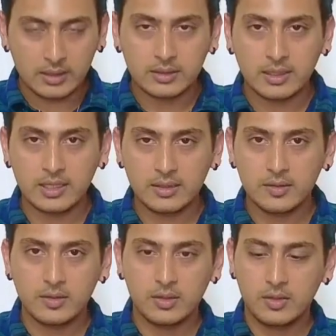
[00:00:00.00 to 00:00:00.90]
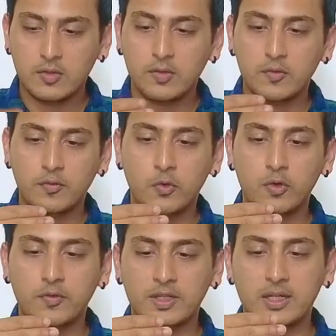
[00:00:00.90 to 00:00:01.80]
Then
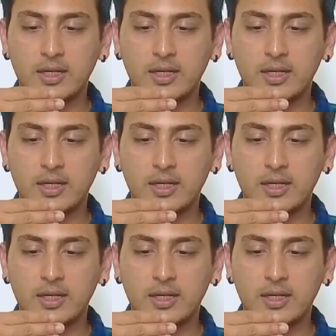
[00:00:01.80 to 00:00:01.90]
four finger